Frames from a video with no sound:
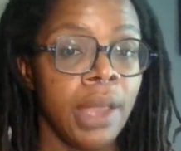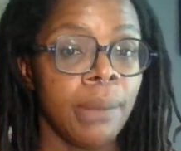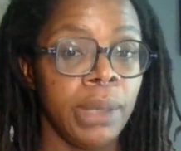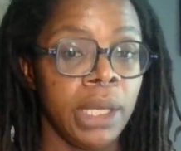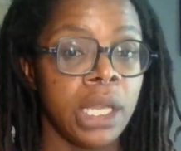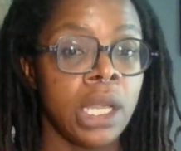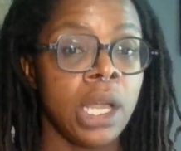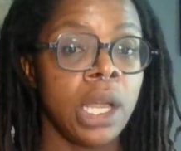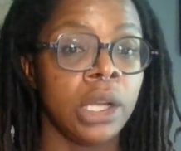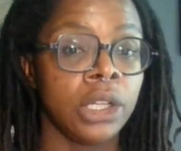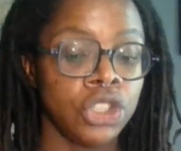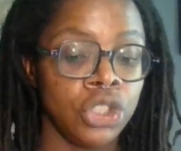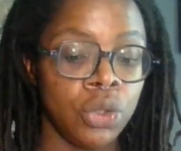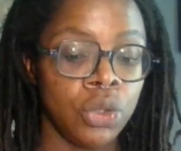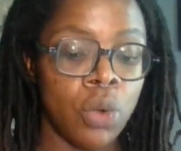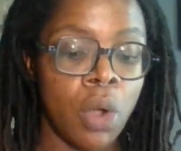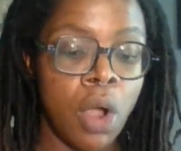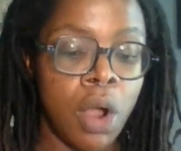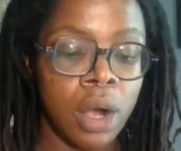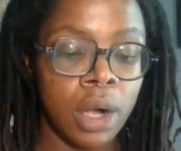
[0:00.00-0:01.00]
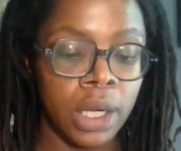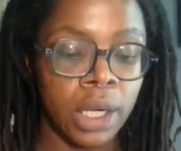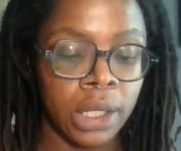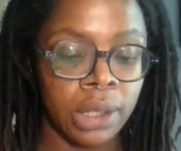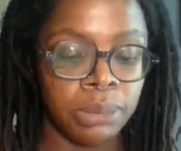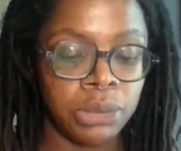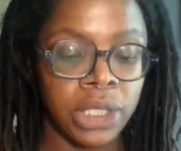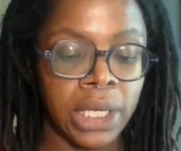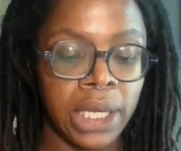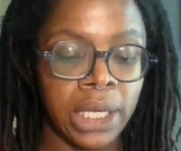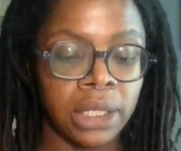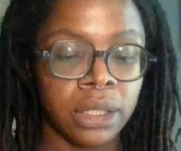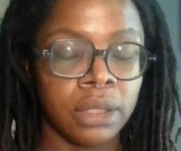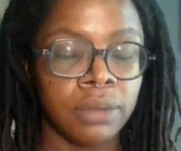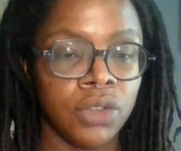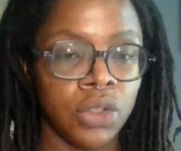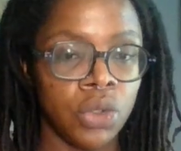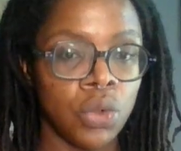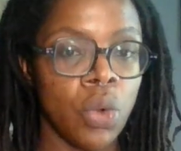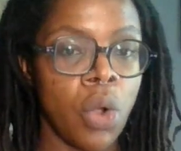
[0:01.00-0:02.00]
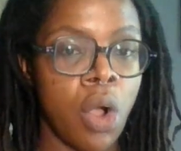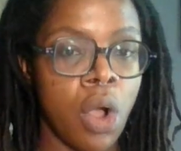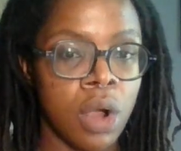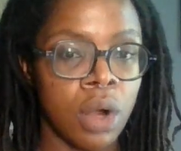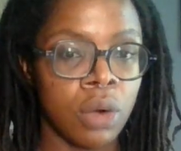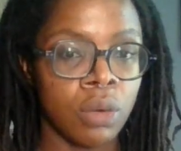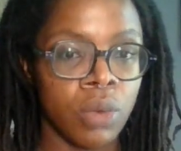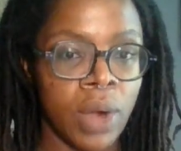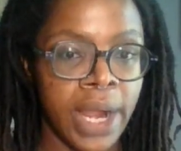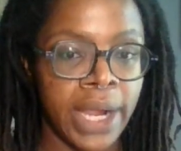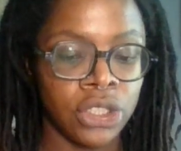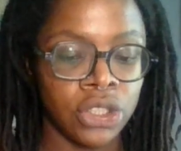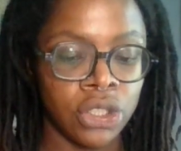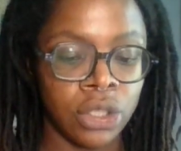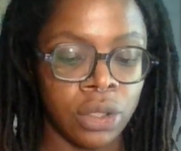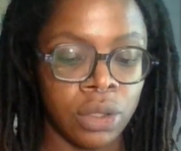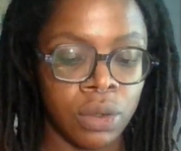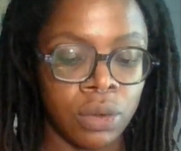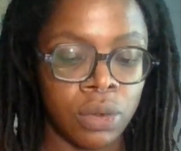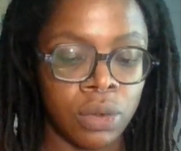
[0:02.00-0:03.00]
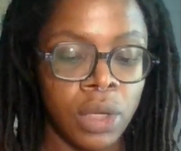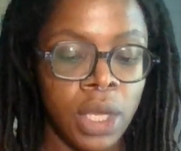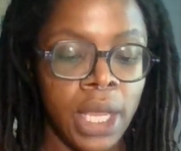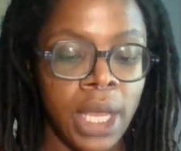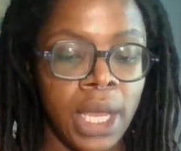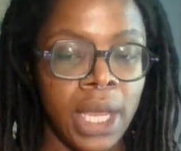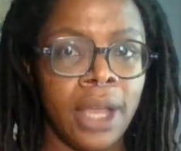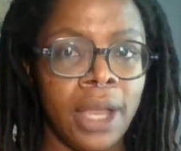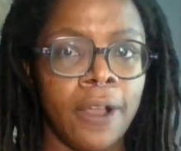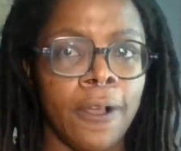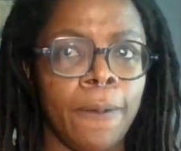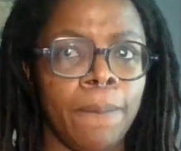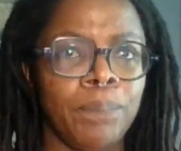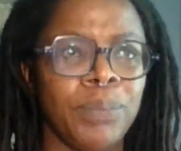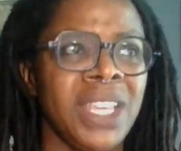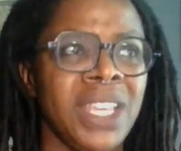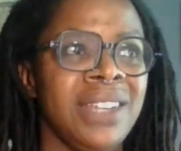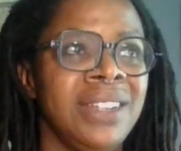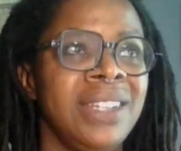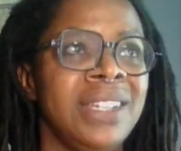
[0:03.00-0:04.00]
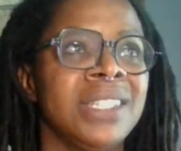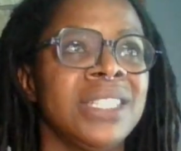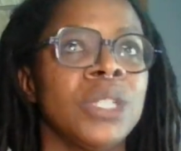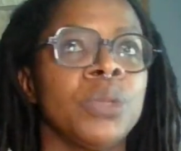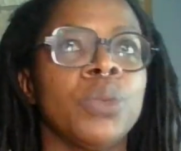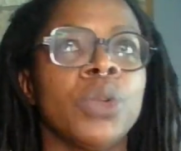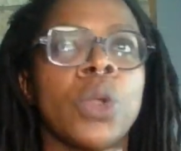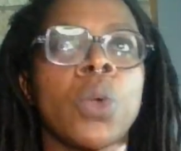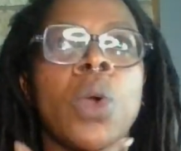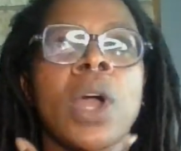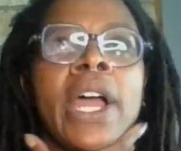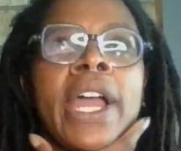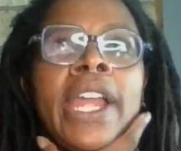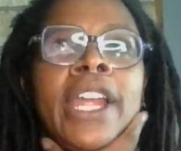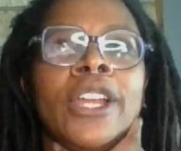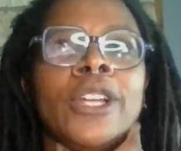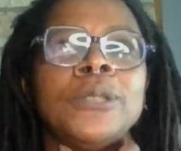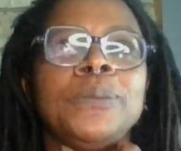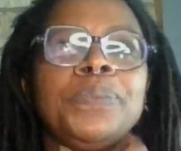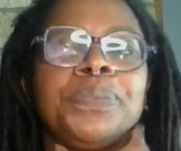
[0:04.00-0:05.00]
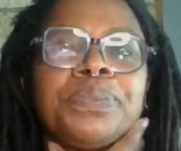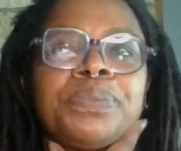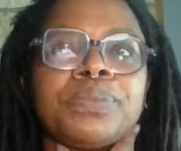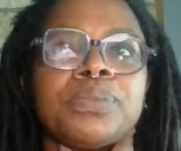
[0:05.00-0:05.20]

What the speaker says: because you are objective, you are rational. It doesn't require